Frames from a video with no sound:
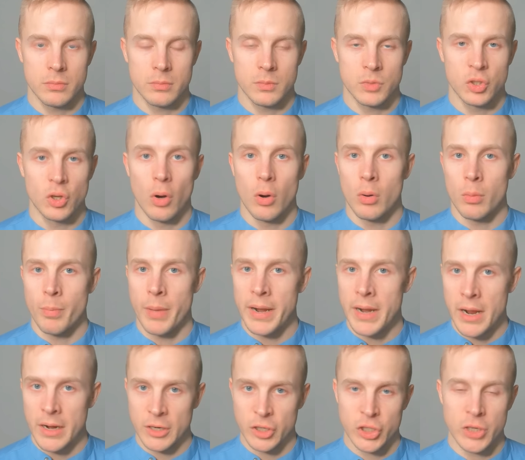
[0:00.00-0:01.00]
So
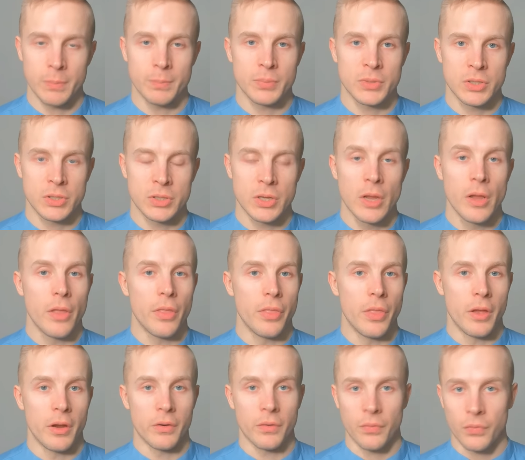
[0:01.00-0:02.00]
banana chips,
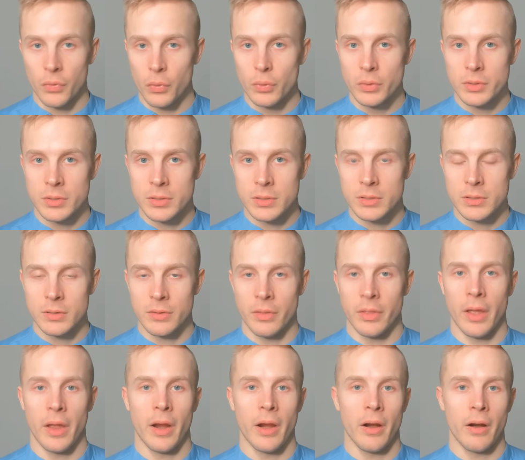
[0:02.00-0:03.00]
they're fruit,
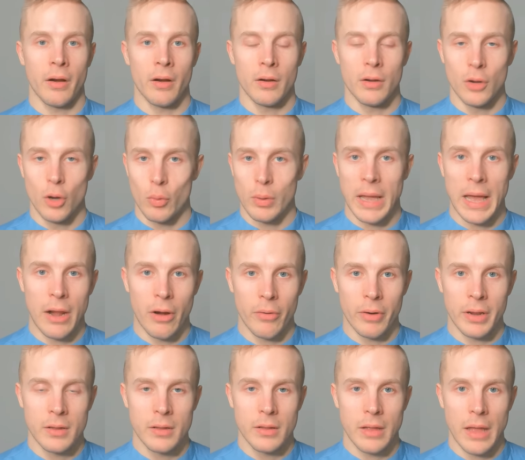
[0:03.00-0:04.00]
they're low
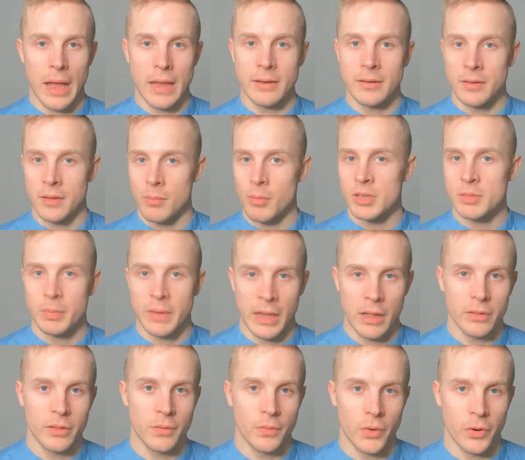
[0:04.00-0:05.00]
calorie, and they must be healthy for